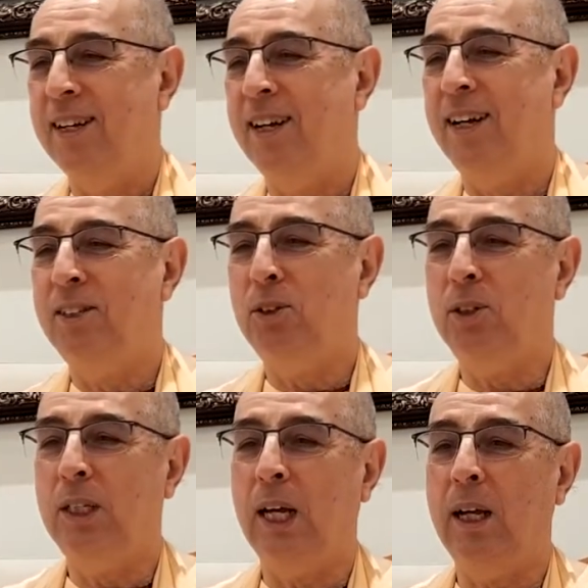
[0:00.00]

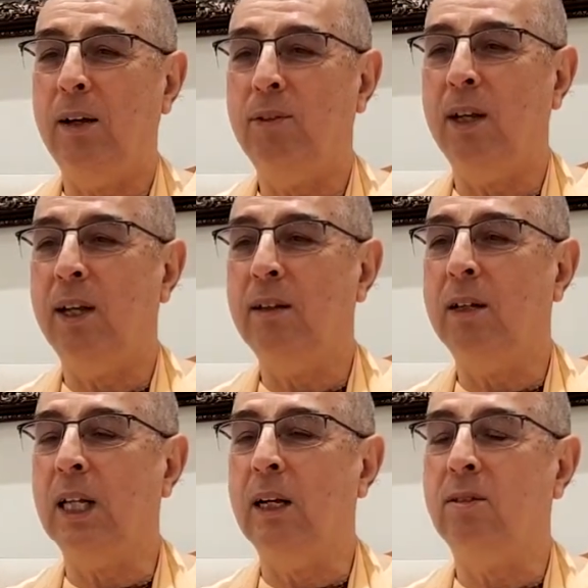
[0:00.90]
I'll have to end
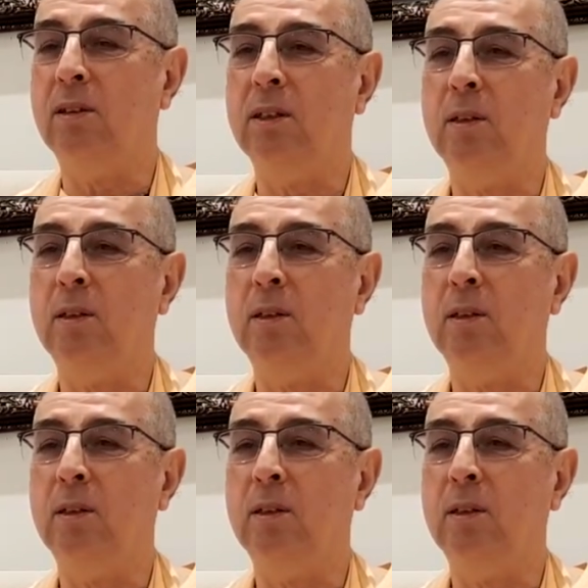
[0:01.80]
class a little